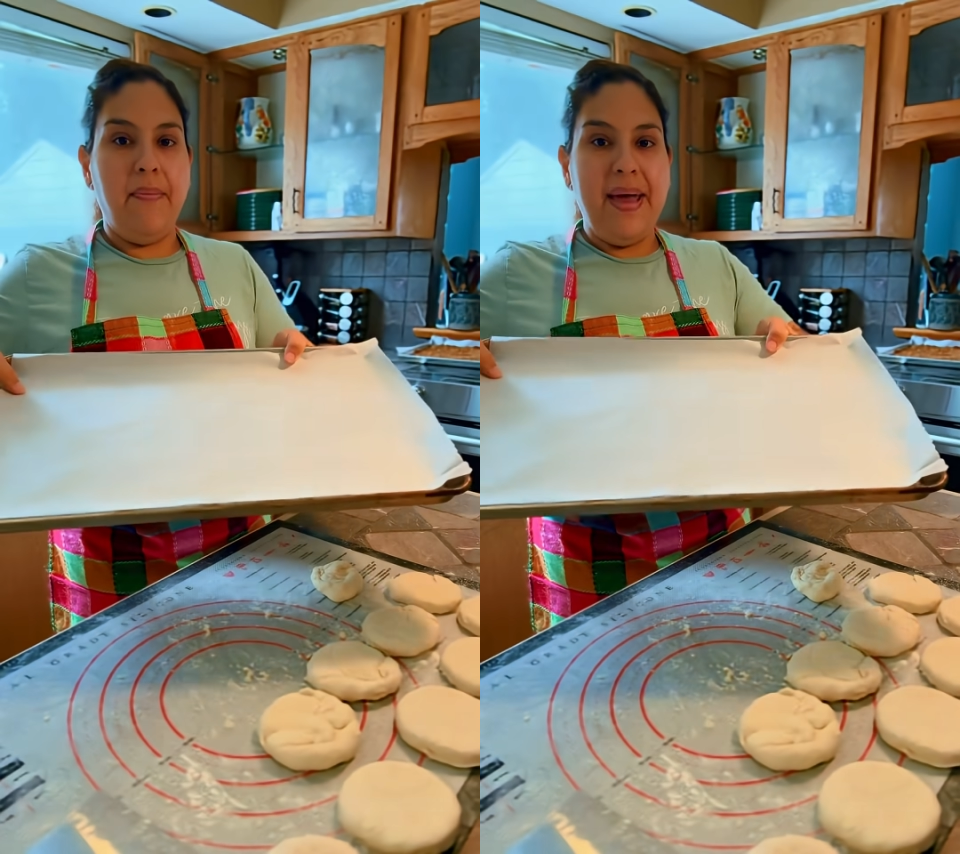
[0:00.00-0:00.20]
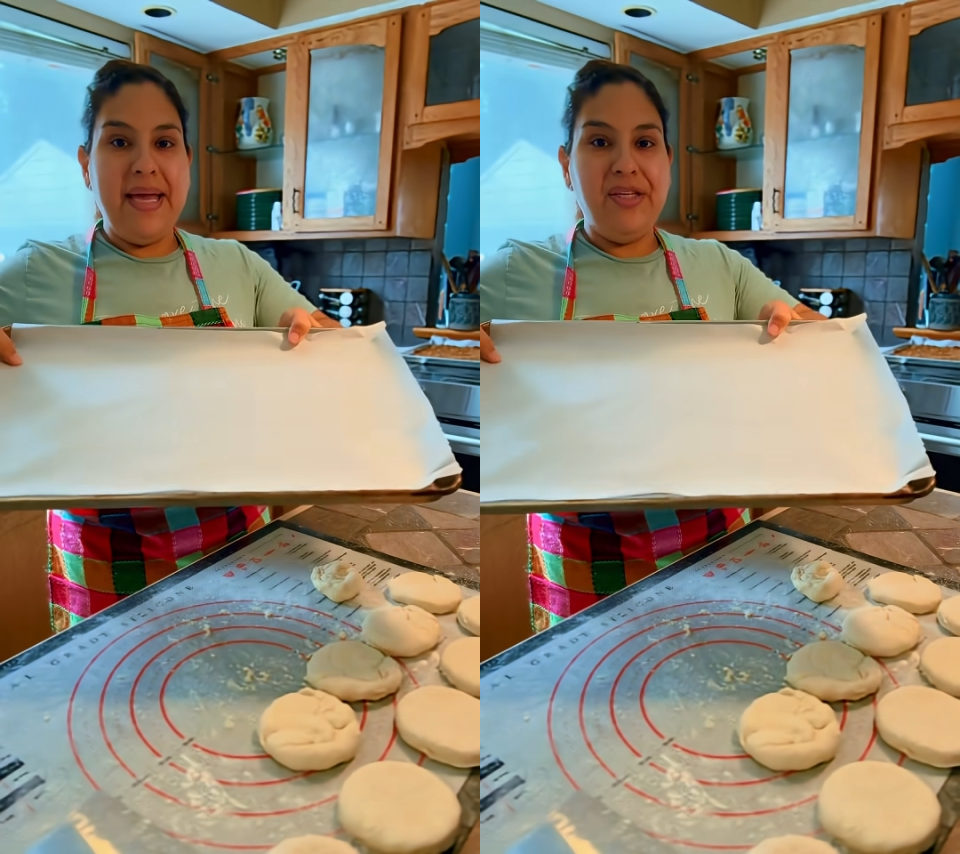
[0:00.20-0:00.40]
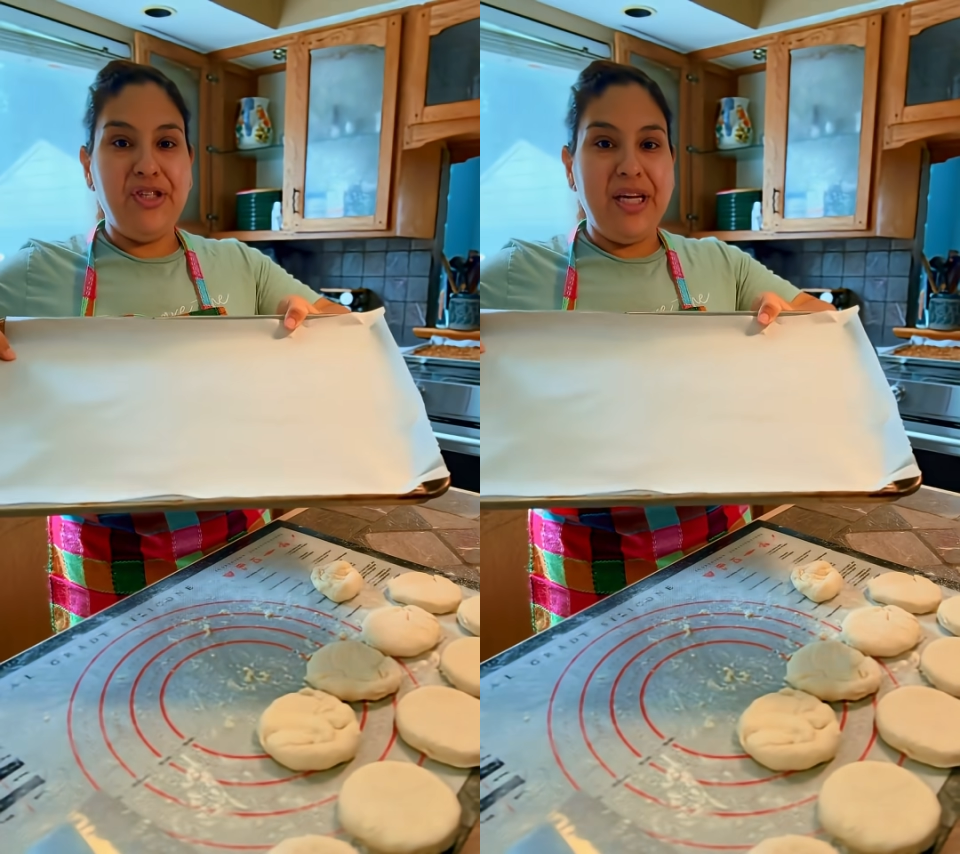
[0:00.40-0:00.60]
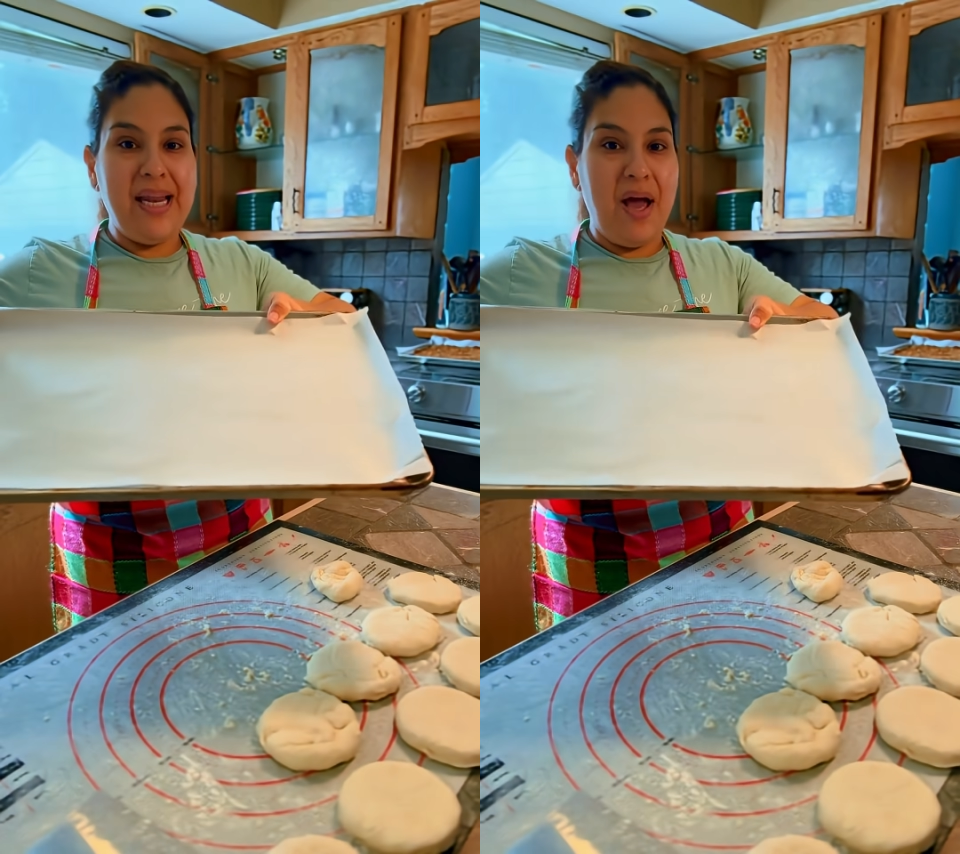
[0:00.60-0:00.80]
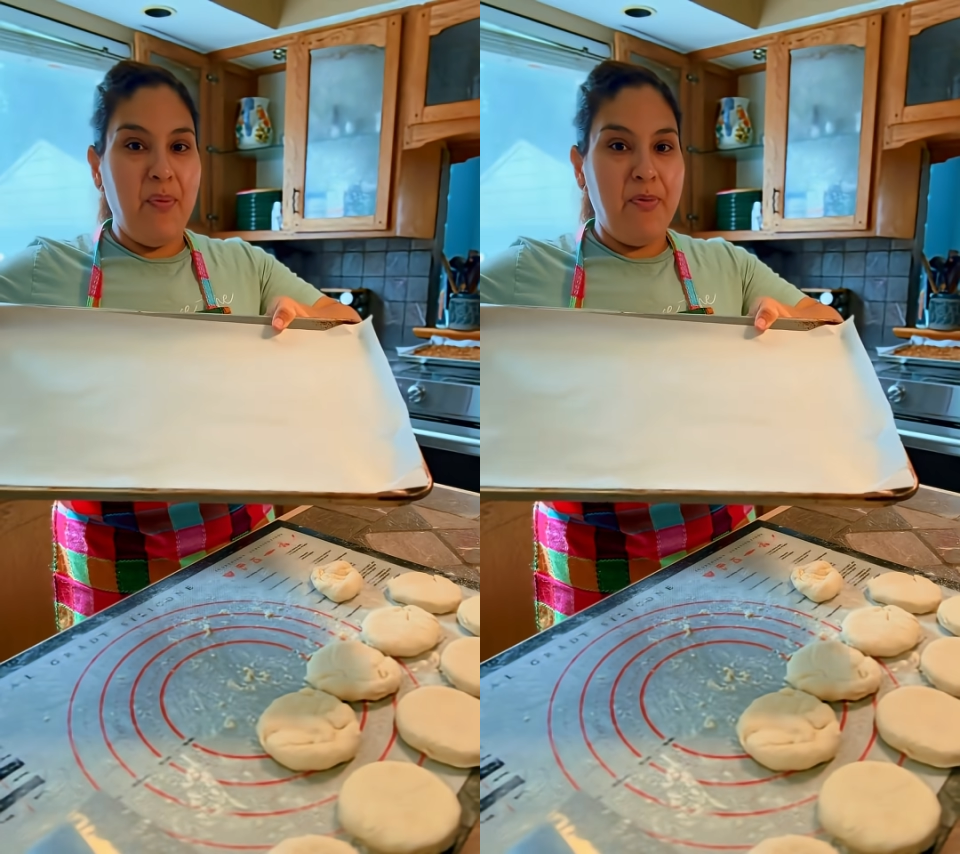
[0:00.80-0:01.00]
And a baking sheet
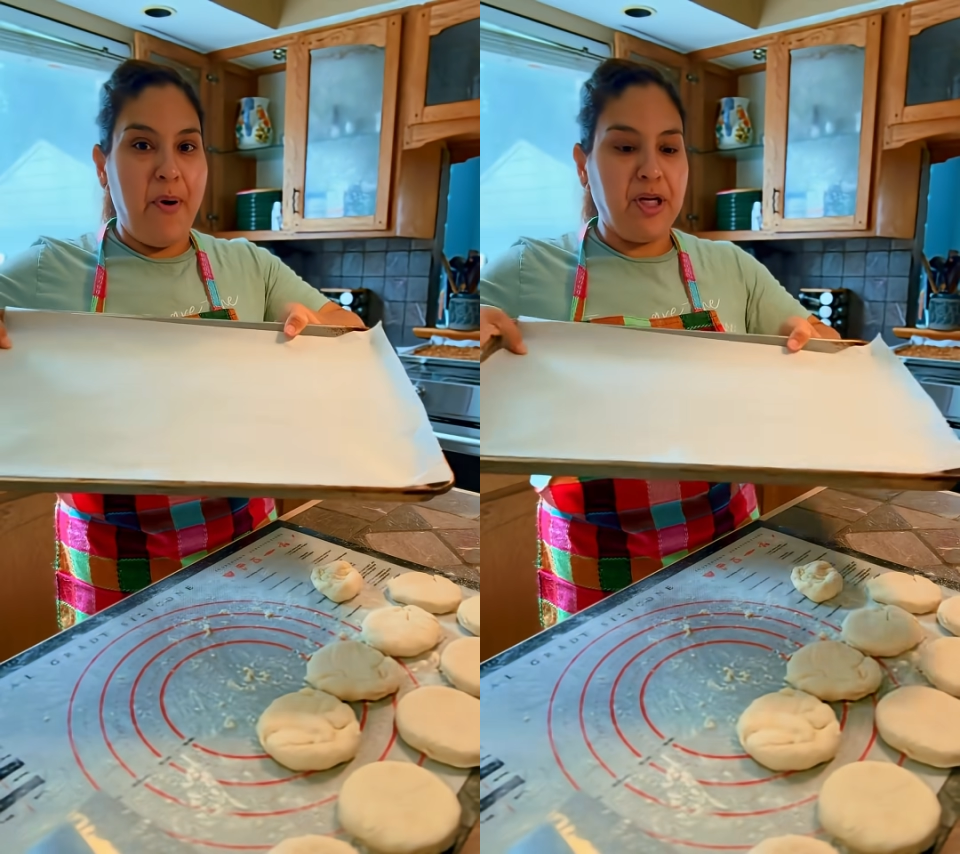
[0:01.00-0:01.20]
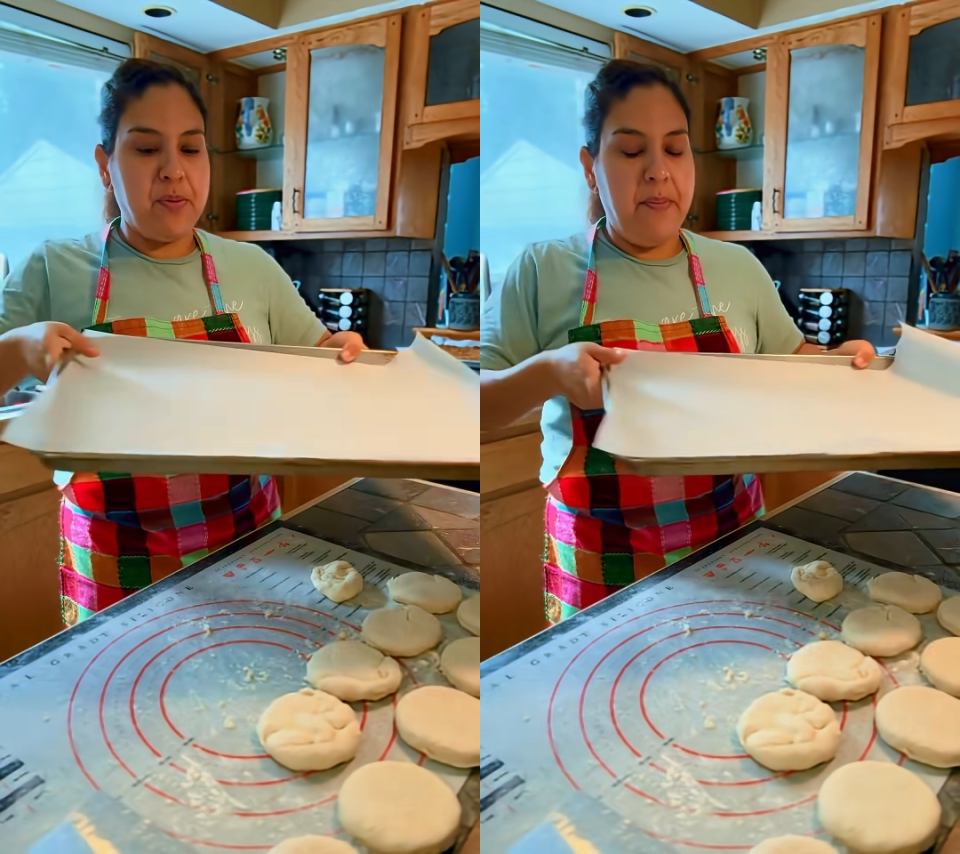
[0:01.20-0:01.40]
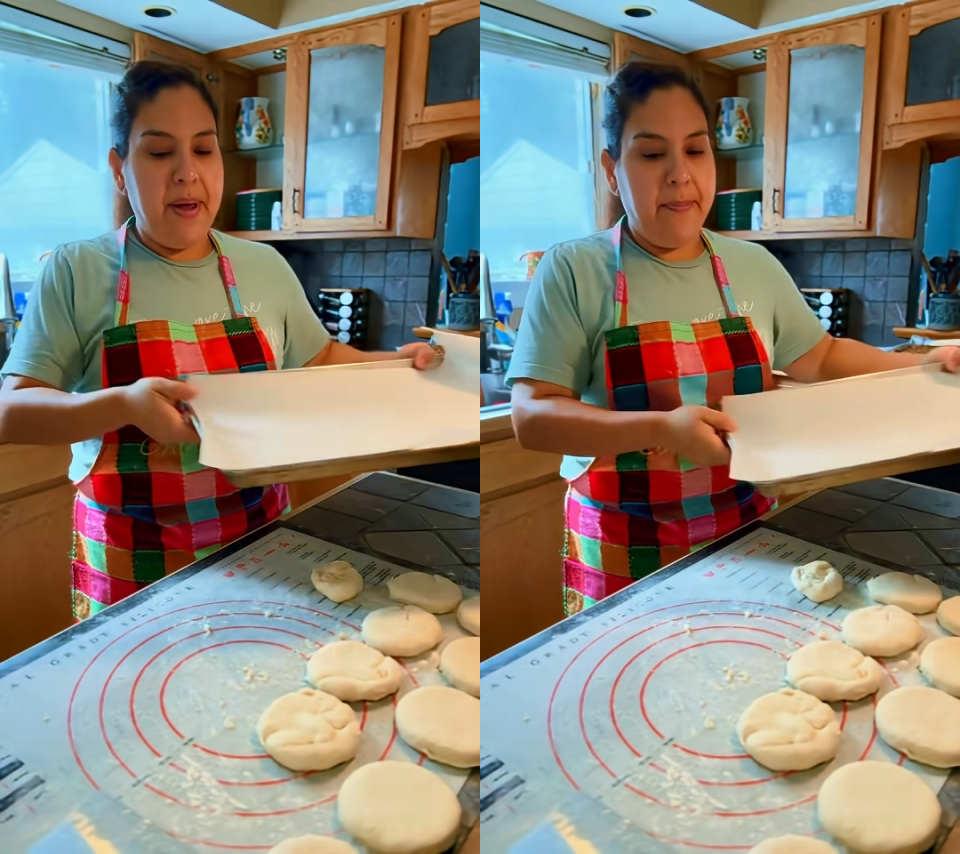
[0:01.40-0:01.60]
lined with parchment